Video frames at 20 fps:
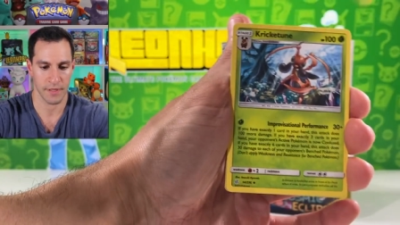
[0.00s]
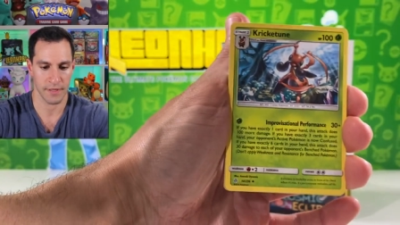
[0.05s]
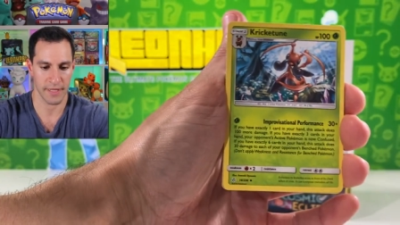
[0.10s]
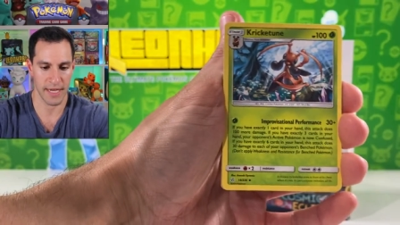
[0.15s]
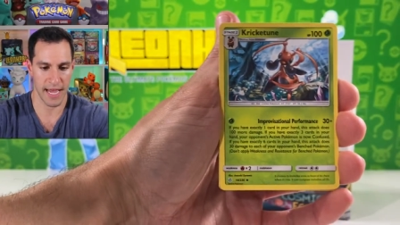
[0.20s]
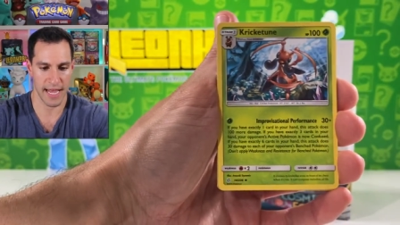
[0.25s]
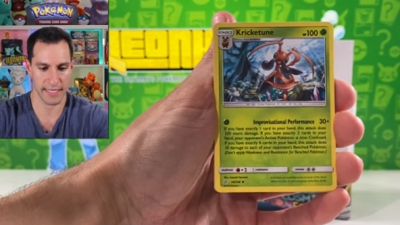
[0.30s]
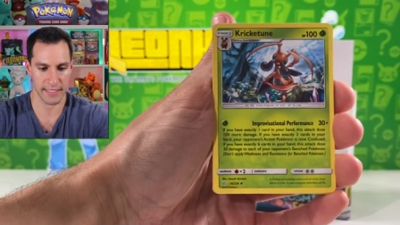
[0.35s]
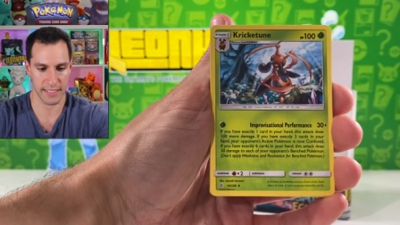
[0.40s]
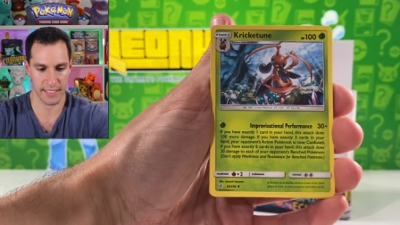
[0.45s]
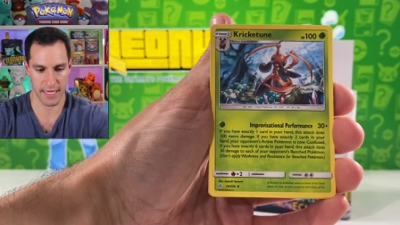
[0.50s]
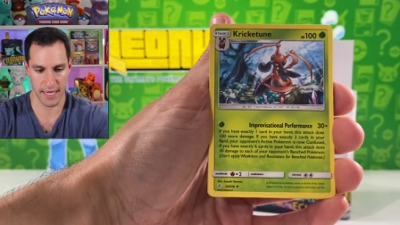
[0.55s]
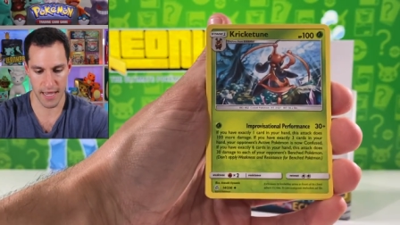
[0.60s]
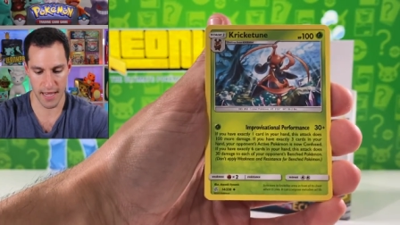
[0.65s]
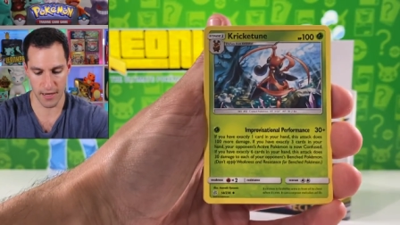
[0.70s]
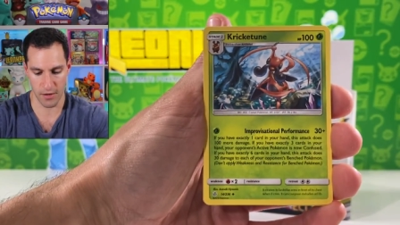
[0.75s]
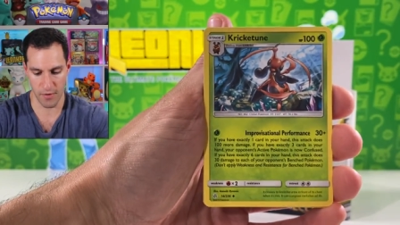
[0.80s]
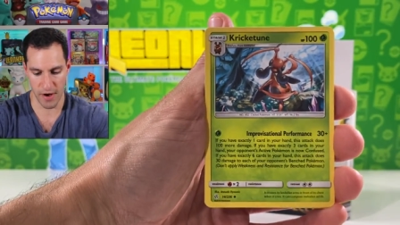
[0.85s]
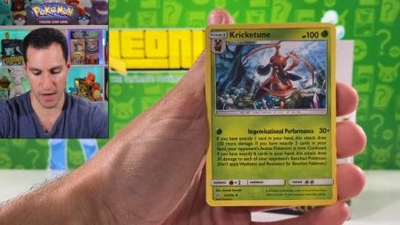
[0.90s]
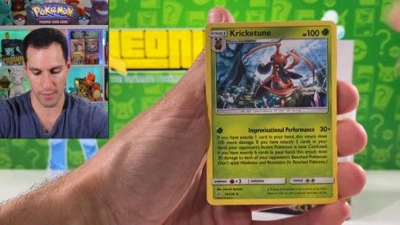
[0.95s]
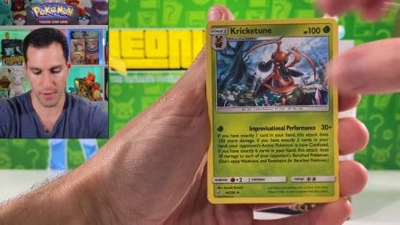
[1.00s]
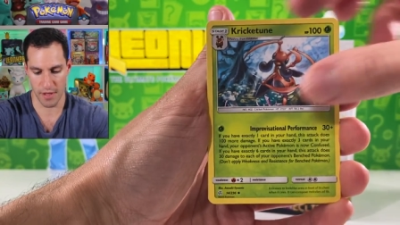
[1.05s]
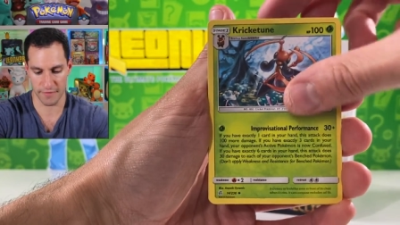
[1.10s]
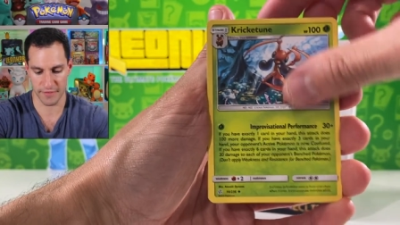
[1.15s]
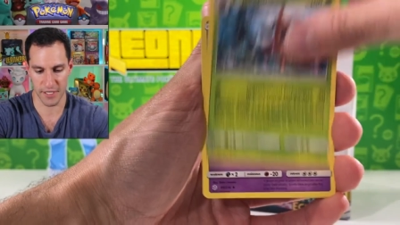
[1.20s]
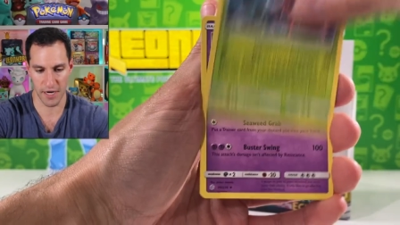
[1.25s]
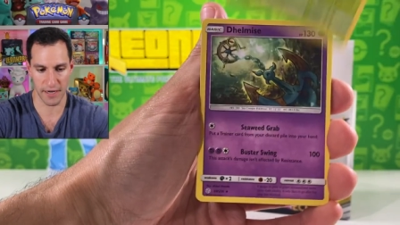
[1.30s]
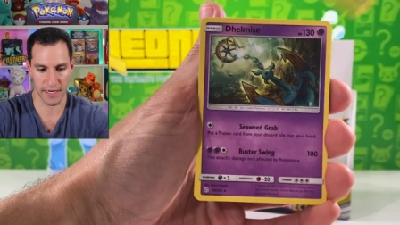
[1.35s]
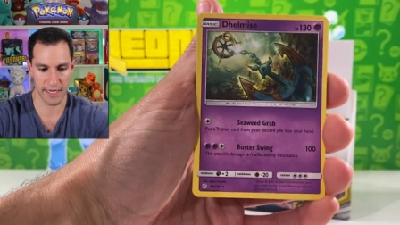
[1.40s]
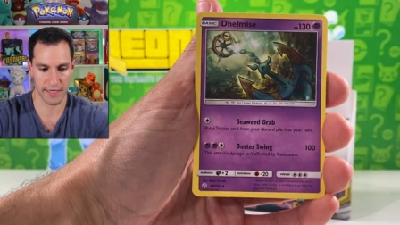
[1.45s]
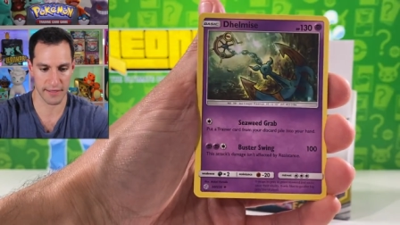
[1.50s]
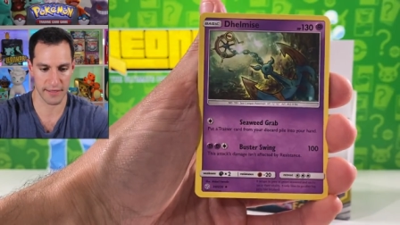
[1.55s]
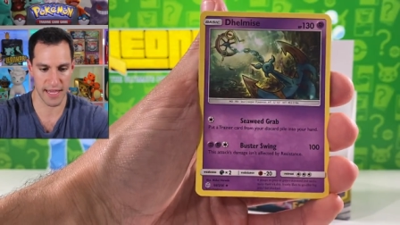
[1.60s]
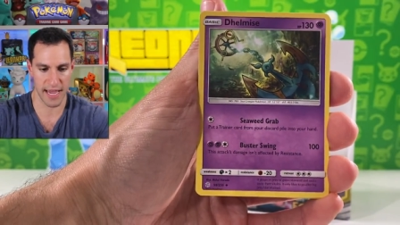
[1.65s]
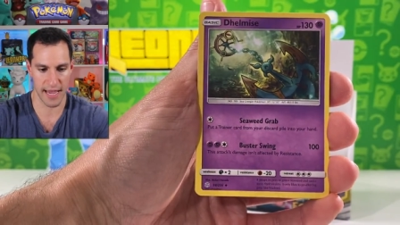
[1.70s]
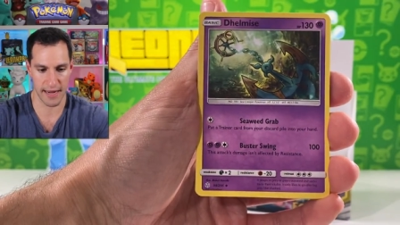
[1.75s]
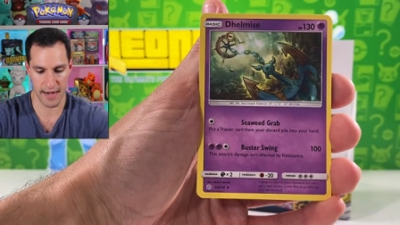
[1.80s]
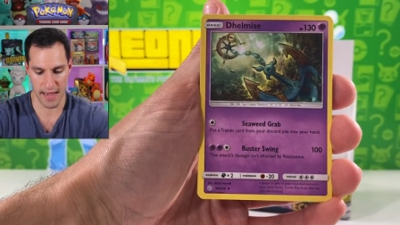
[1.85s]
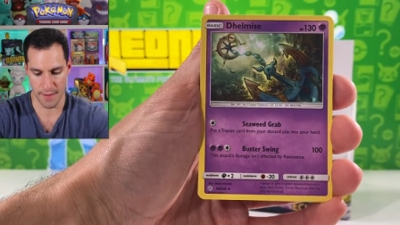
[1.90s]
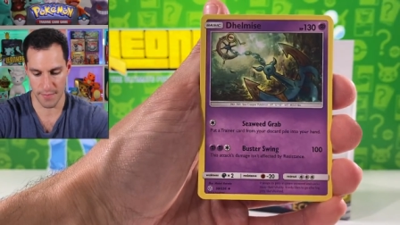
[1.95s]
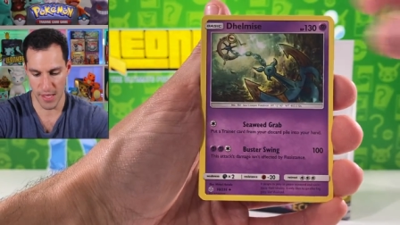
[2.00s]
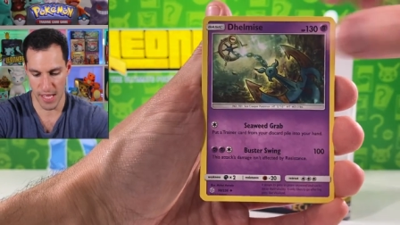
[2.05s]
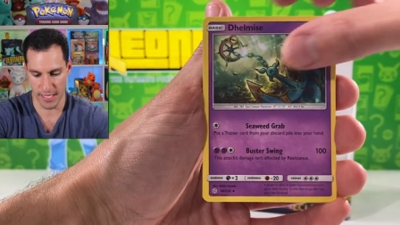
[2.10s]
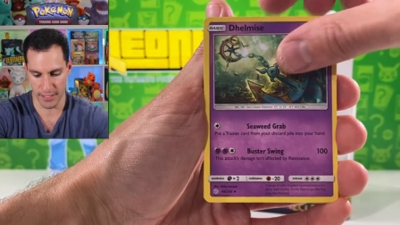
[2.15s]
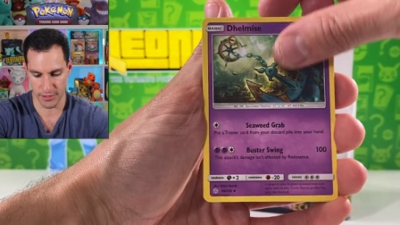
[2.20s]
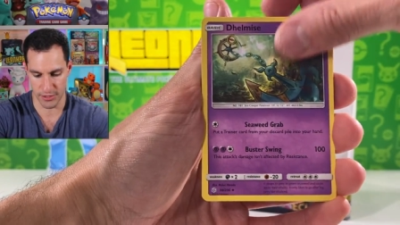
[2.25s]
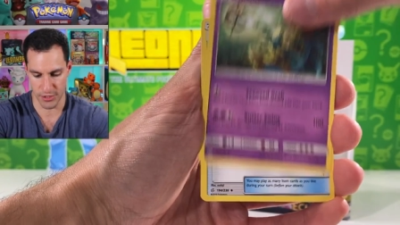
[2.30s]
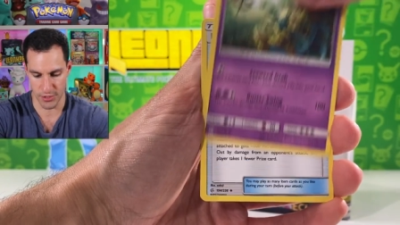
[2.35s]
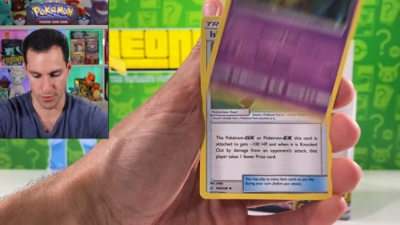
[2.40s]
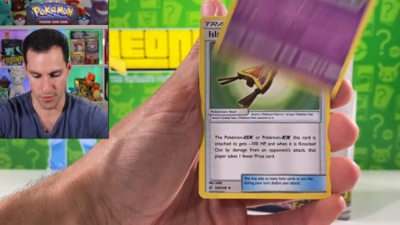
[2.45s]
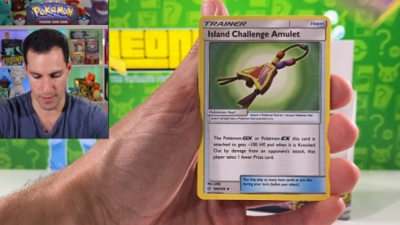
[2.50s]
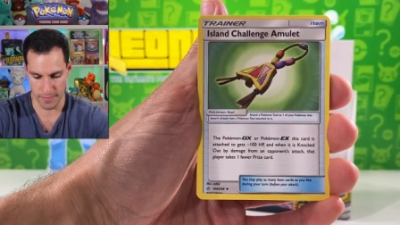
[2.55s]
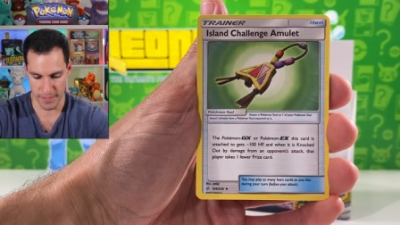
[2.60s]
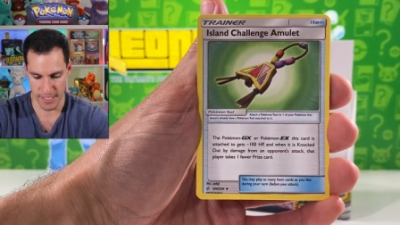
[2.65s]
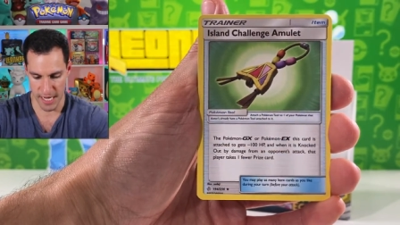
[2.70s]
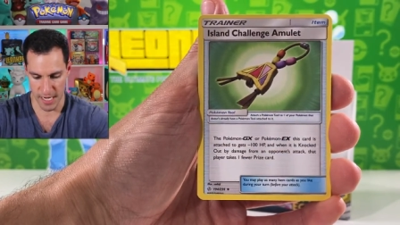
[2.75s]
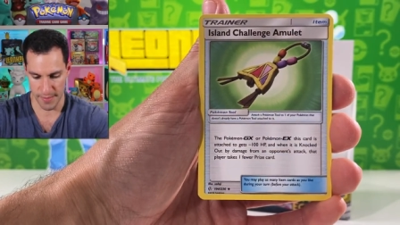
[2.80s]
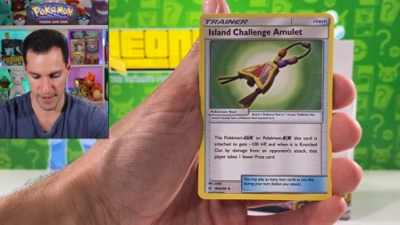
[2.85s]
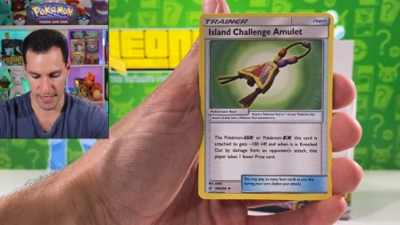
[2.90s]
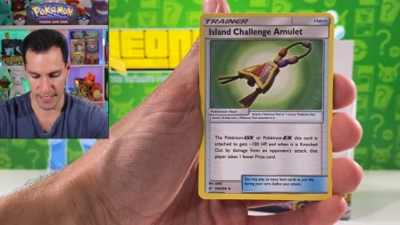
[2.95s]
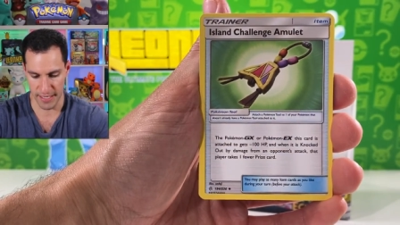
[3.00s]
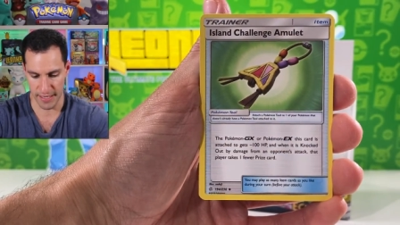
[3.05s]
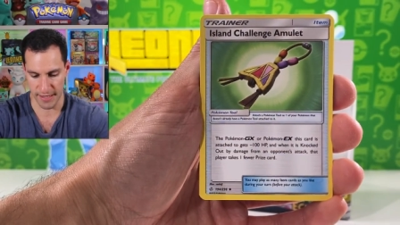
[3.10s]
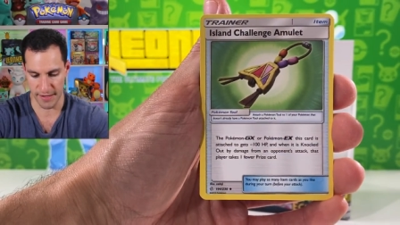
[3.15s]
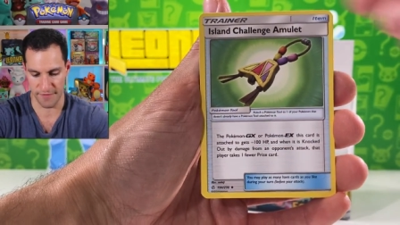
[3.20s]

that uh, Grand Moff Tarkin. That I'm not too upset about it.